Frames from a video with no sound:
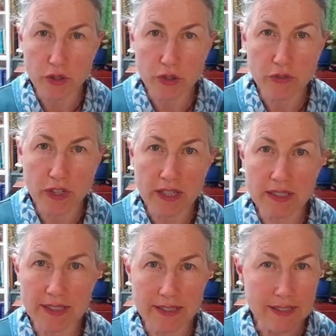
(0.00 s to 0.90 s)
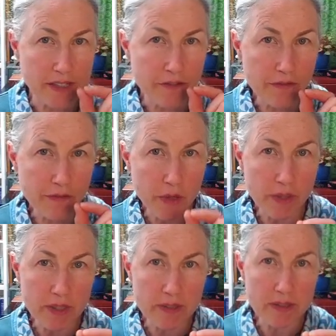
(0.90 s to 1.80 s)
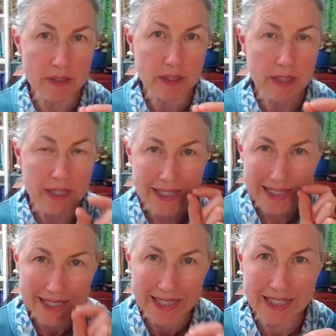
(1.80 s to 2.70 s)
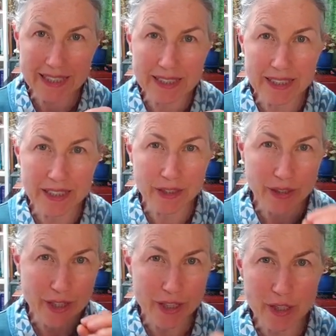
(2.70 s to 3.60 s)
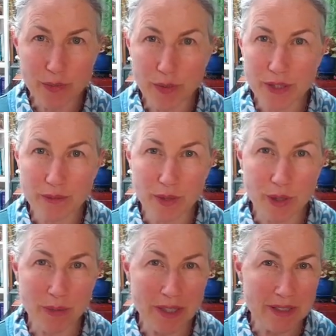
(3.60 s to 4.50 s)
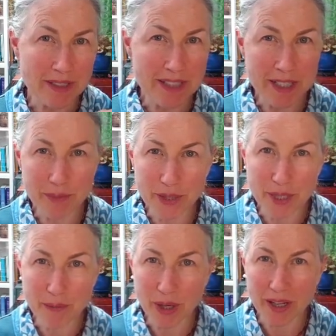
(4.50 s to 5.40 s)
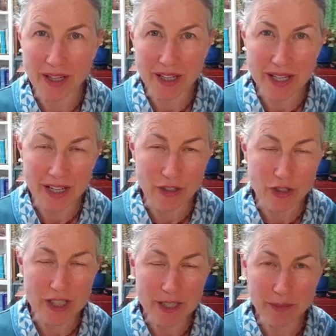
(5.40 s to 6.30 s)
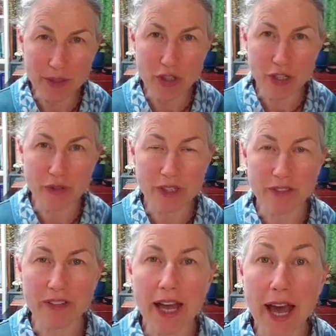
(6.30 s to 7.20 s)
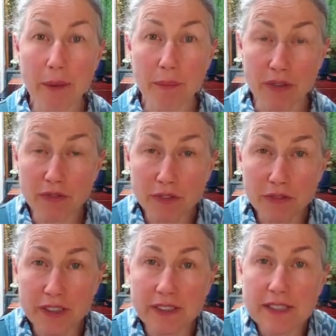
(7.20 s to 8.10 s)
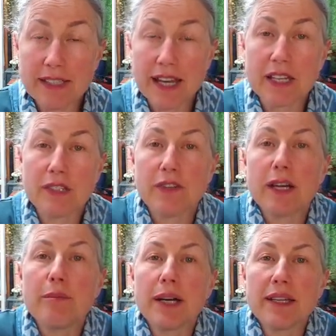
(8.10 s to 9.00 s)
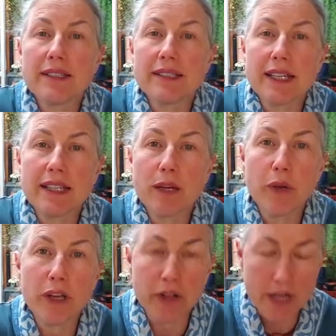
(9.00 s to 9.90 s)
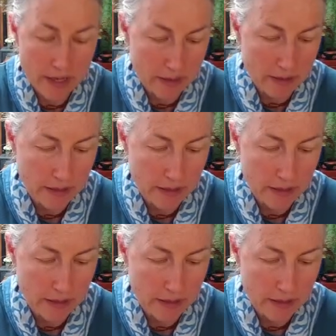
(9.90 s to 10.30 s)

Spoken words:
for us to stay focused, clean and clear in this present moment, deeply embodied and deeply generative, happy, fulfilled, satisfied by the state that we are in.